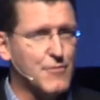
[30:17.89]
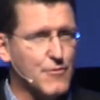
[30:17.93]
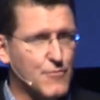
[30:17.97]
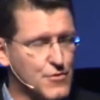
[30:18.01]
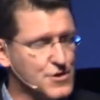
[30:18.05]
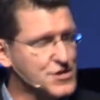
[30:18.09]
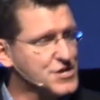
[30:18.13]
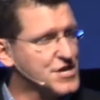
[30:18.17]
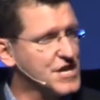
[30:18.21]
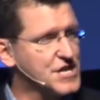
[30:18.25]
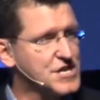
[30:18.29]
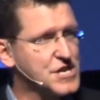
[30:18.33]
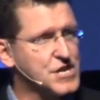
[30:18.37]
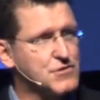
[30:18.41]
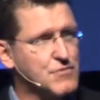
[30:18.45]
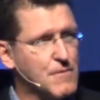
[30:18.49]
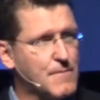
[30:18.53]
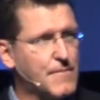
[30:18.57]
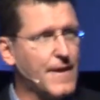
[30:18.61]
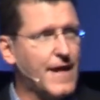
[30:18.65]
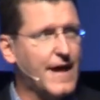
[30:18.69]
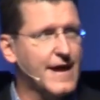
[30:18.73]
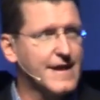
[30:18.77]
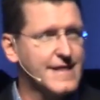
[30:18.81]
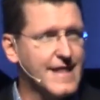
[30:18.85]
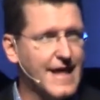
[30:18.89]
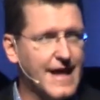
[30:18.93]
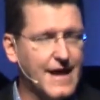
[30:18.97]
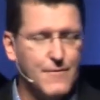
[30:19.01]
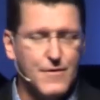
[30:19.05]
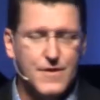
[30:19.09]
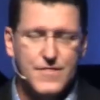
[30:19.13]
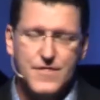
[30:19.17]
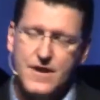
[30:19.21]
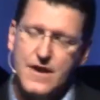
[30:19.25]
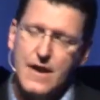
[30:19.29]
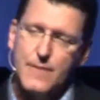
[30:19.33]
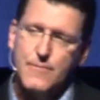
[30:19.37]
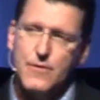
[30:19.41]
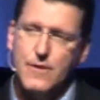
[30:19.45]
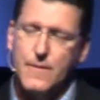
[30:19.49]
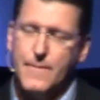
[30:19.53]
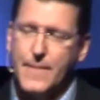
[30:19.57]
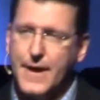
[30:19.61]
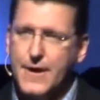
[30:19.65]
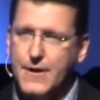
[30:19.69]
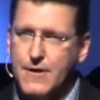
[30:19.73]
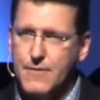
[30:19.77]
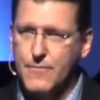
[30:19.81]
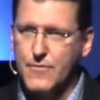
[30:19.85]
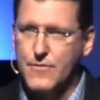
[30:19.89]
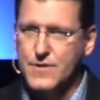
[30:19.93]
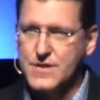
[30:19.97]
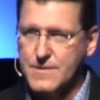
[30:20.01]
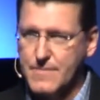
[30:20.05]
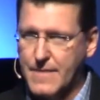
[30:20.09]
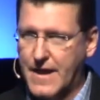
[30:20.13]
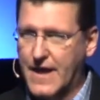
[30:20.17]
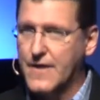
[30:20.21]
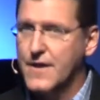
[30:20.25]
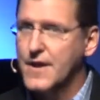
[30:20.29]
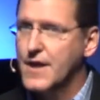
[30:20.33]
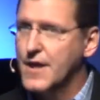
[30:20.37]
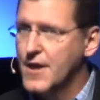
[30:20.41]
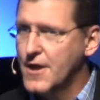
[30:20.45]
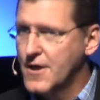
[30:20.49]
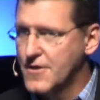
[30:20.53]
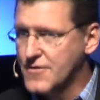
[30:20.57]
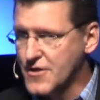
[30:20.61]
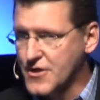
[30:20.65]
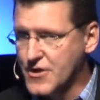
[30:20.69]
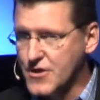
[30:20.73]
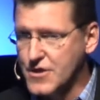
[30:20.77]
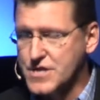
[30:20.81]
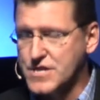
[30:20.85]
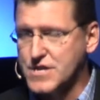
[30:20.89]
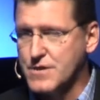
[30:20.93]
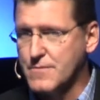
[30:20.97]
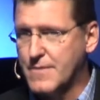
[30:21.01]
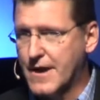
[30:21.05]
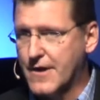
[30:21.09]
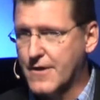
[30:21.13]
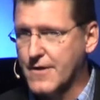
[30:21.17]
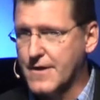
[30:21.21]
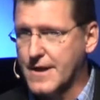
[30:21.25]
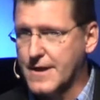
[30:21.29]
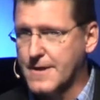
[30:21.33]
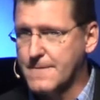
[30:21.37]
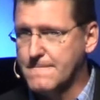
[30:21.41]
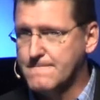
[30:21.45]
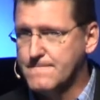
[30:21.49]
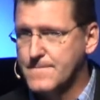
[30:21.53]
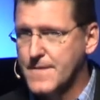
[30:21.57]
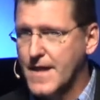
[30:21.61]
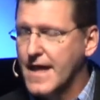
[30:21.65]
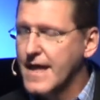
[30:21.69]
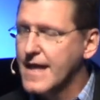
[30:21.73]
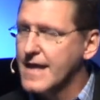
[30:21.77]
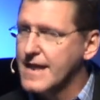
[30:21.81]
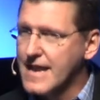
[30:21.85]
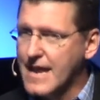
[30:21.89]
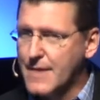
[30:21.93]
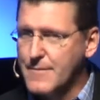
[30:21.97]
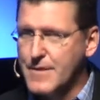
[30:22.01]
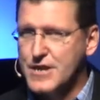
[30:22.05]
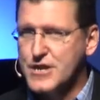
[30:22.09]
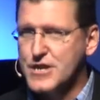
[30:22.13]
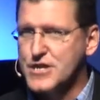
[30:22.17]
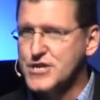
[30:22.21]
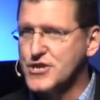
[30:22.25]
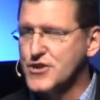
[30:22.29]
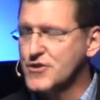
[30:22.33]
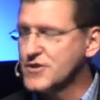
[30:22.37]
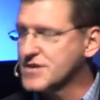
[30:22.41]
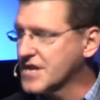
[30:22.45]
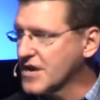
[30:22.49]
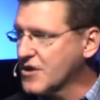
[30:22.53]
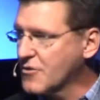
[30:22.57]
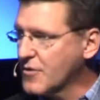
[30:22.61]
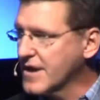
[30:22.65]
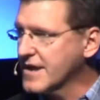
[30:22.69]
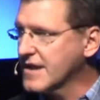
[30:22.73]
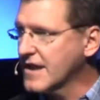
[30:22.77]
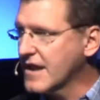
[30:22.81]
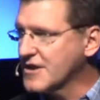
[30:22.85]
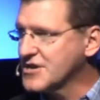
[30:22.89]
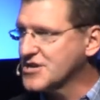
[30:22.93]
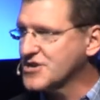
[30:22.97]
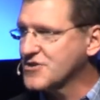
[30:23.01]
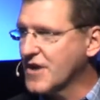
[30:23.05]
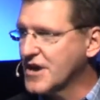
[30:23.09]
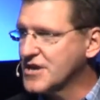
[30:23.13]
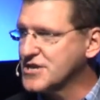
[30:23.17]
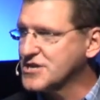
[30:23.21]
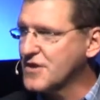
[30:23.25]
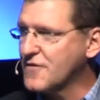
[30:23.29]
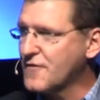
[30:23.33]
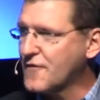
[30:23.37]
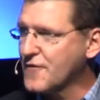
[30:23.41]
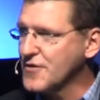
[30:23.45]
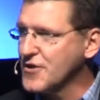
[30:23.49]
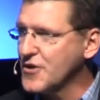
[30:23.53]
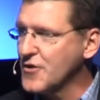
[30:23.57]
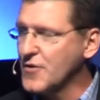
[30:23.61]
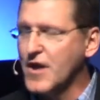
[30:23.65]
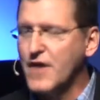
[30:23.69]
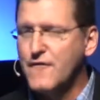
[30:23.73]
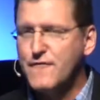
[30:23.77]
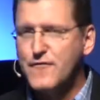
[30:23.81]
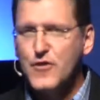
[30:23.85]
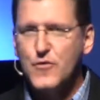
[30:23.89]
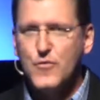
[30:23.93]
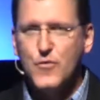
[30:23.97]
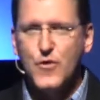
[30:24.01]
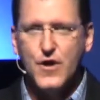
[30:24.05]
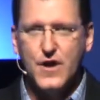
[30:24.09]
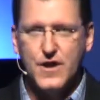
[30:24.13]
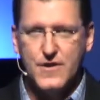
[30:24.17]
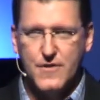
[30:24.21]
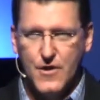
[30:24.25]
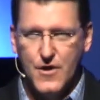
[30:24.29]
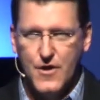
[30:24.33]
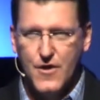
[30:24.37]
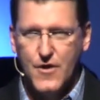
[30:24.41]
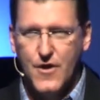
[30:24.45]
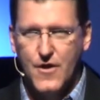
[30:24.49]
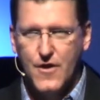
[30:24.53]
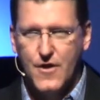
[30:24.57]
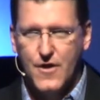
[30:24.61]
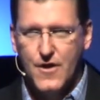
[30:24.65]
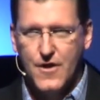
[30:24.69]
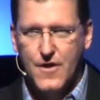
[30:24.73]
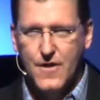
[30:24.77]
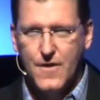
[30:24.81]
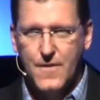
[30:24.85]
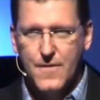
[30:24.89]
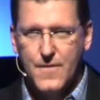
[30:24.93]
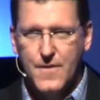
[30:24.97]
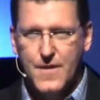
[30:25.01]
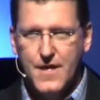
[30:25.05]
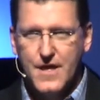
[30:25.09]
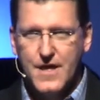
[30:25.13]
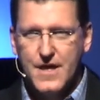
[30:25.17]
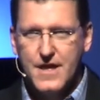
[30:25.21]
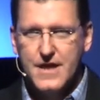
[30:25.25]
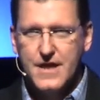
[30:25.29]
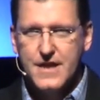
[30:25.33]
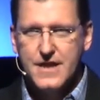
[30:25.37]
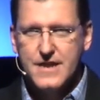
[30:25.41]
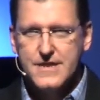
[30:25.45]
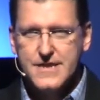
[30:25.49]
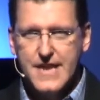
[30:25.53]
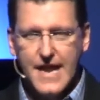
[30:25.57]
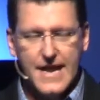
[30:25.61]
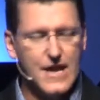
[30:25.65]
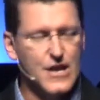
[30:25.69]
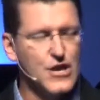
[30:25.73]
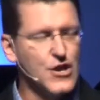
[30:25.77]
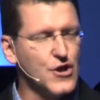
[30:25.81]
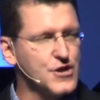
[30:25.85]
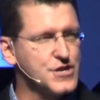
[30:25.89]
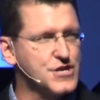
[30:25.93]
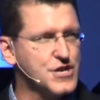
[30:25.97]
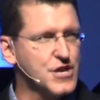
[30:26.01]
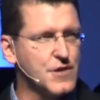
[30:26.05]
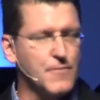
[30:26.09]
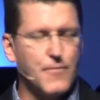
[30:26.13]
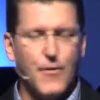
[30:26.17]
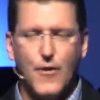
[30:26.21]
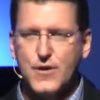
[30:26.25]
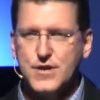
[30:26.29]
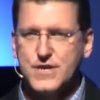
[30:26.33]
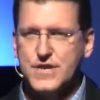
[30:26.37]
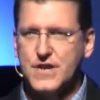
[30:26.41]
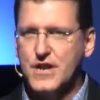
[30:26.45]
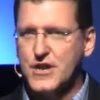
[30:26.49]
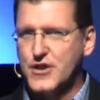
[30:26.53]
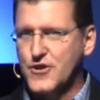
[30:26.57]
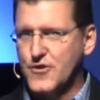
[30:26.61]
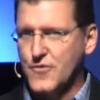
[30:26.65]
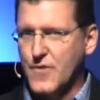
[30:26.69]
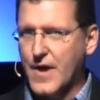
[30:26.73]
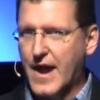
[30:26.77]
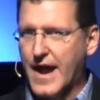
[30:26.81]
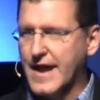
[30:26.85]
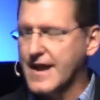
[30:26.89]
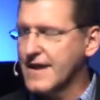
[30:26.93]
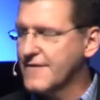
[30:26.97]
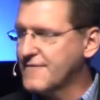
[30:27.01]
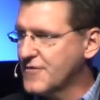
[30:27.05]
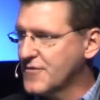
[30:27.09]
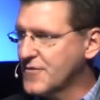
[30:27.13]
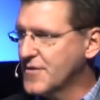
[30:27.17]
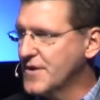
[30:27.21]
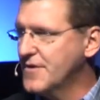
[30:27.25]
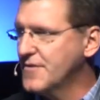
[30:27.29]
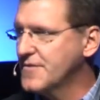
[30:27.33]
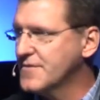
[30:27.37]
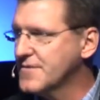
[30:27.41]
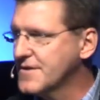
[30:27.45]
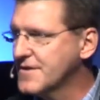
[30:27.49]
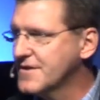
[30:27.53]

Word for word: Well, Jesus replied that with a couple of parables about the Good Samaritan. Let me just use a quick illustration for you. If you would, take a look to the person at your right, if you will.